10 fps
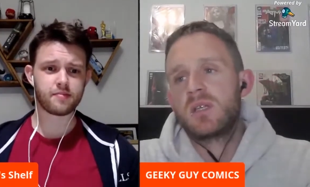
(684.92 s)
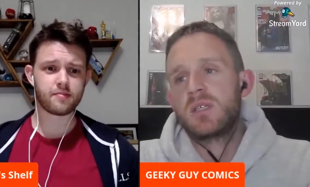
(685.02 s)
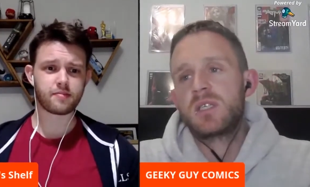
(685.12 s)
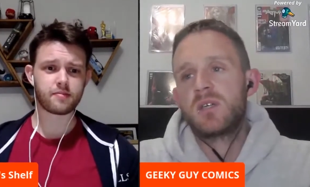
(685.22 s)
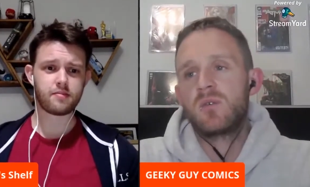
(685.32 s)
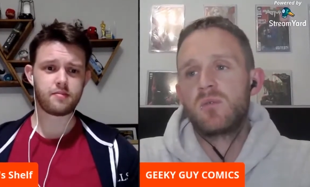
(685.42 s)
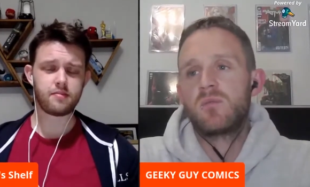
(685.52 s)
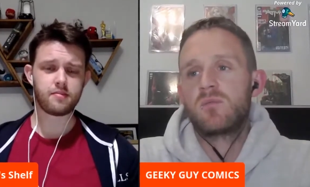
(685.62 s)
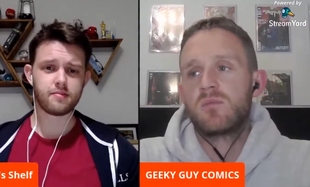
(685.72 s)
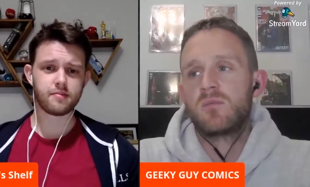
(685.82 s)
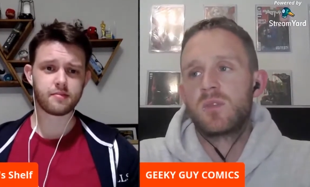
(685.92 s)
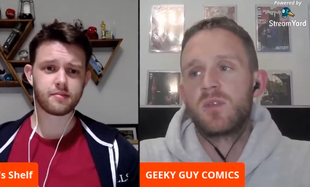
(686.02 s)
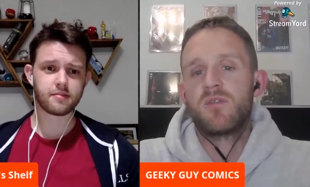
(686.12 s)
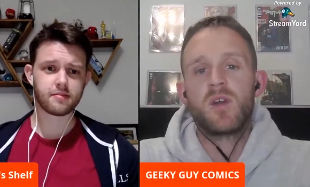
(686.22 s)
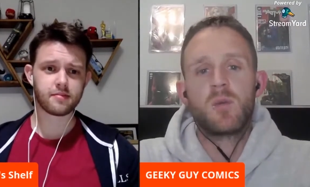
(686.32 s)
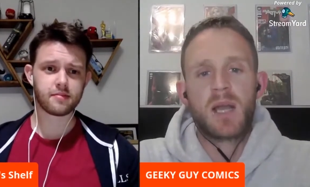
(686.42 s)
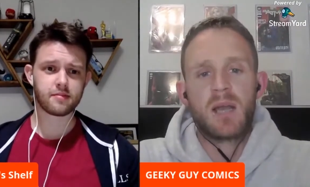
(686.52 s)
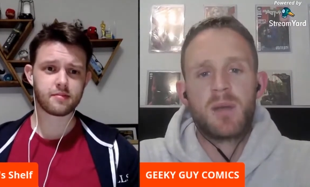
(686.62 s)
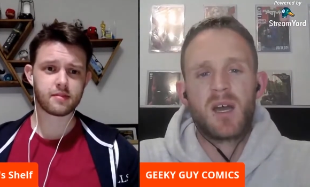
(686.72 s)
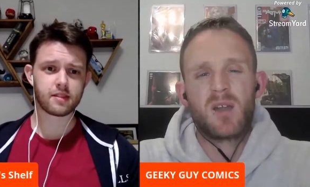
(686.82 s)
Speaker 1: until the film came
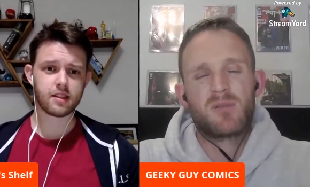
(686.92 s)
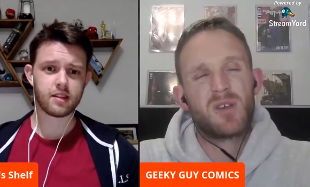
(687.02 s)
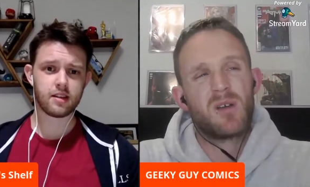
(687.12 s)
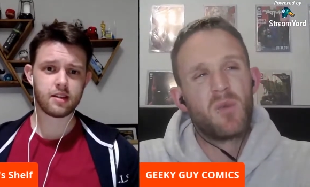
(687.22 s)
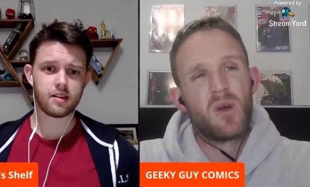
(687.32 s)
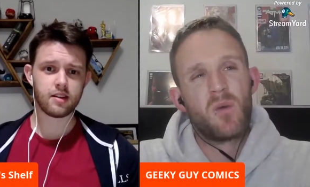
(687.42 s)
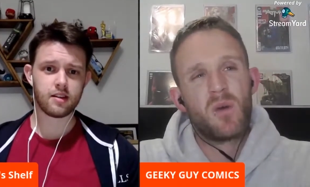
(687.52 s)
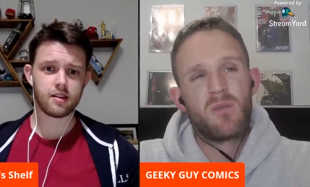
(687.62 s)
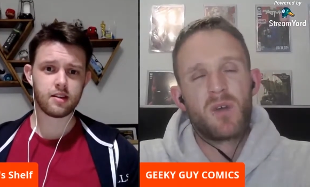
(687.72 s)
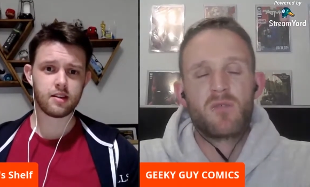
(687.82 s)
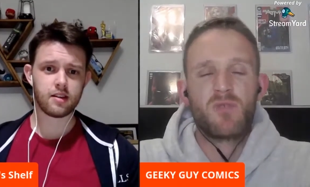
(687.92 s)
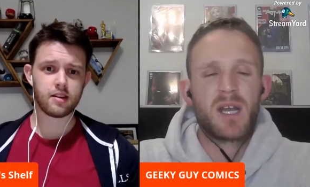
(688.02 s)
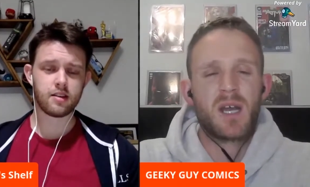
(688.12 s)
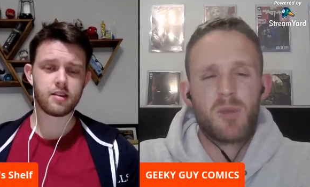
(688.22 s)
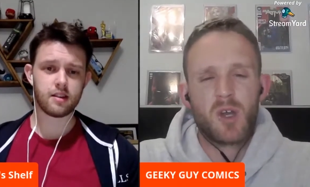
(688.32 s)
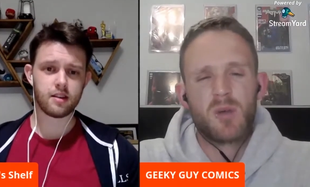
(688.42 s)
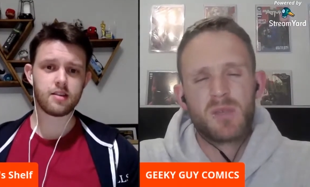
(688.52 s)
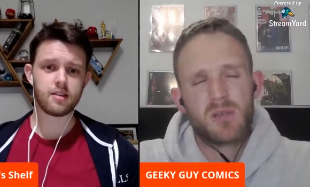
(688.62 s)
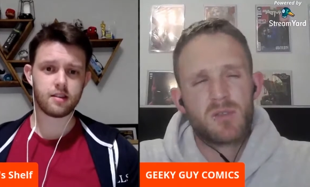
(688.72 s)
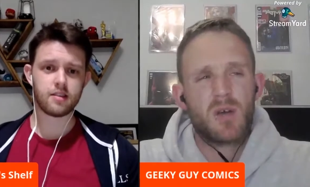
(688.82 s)
out, and I was like, well, I've, would read a couple of comics.
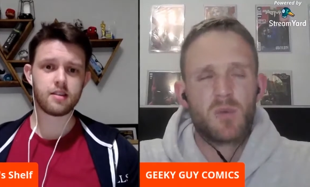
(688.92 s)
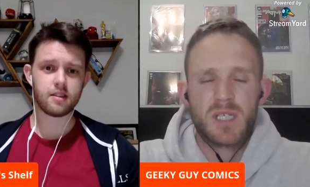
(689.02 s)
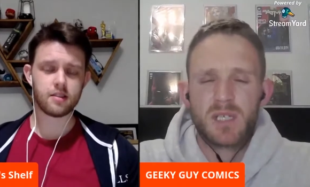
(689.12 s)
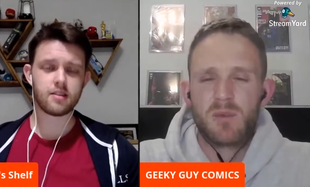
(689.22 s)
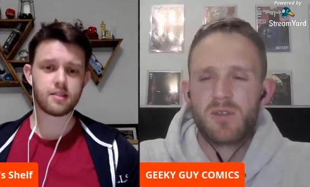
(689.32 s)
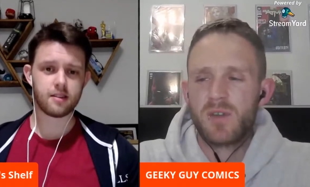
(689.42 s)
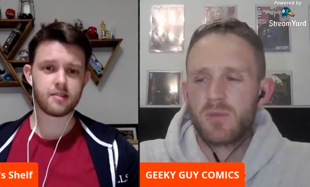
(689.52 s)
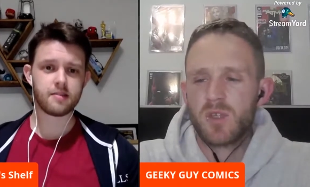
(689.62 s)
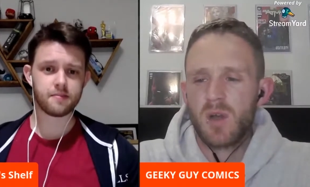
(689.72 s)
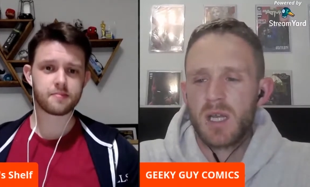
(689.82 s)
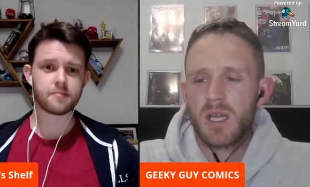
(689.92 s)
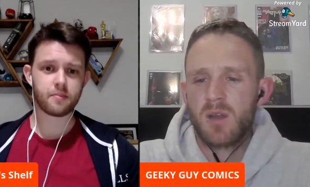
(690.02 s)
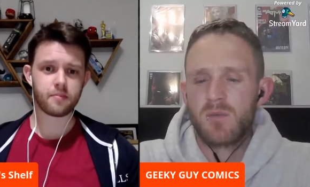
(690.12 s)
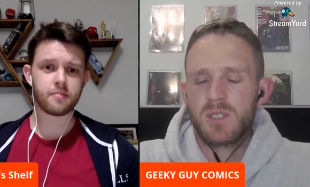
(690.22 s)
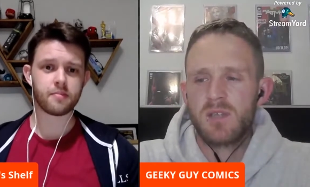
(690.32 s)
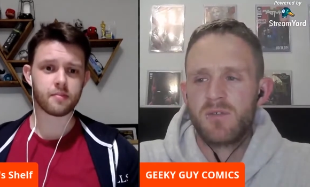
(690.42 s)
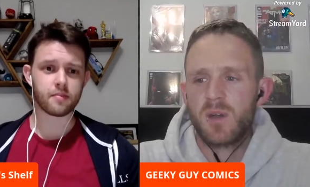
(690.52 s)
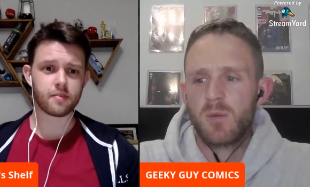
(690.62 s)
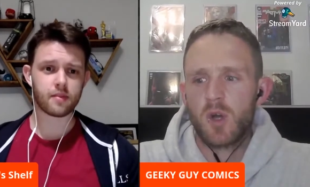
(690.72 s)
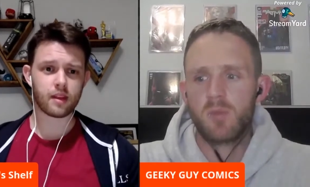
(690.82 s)
I was like, I want to see what the film's like, and then obviously mm. the hmm.
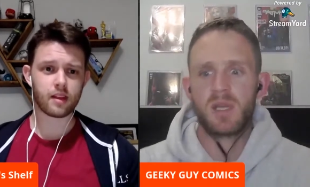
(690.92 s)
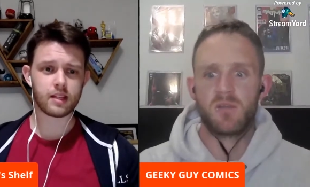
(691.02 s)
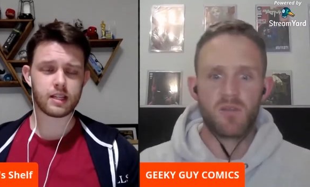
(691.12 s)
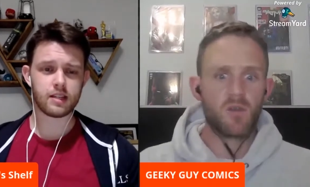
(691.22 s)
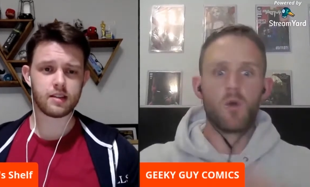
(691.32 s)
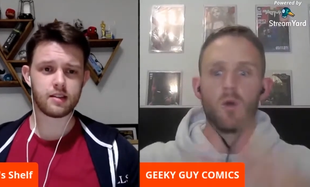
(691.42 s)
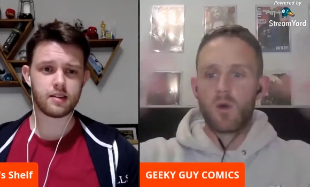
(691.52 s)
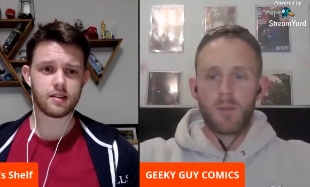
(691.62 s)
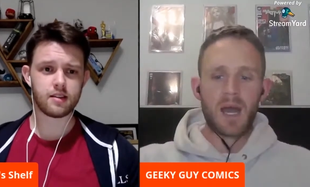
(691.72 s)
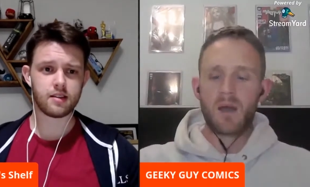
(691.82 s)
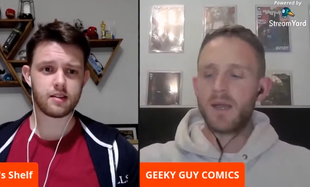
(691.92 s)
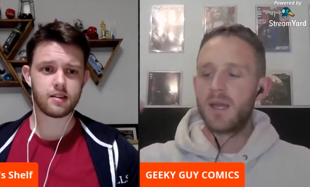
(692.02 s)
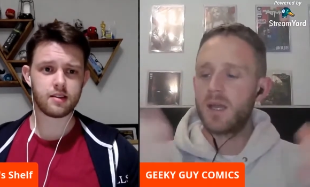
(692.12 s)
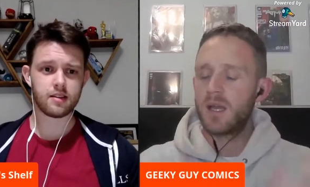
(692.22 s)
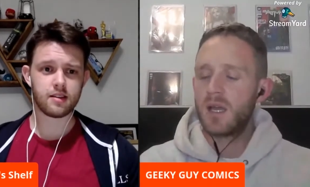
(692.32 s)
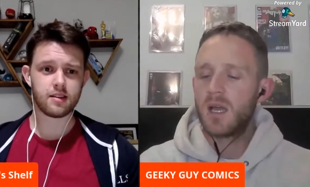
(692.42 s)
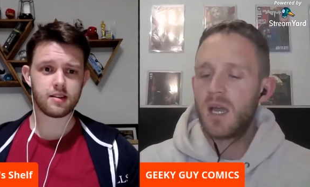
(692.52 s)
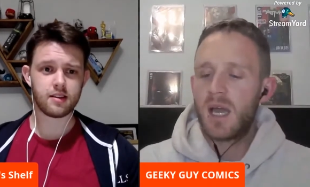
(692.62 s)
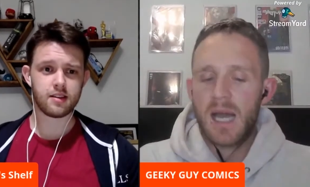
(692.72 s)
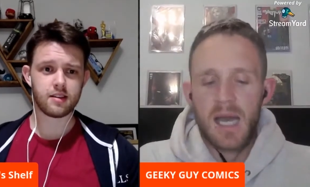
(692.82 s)
film got a big furore about it,
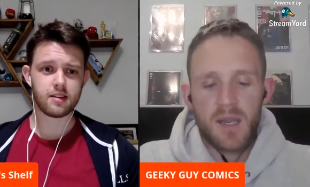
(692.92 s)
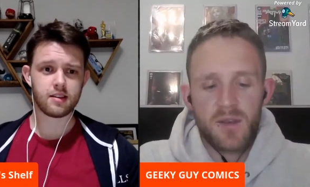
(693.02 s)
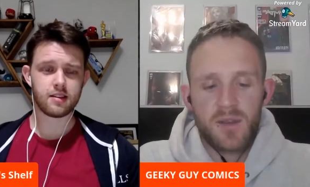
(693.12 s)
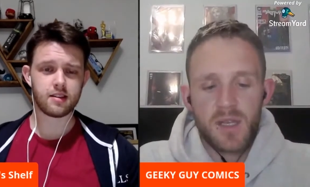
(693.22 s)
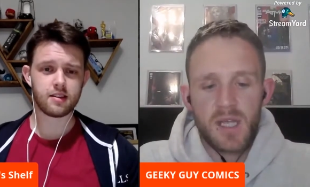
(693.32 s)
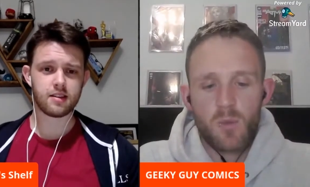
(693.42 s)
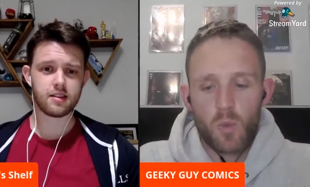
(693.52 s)
and it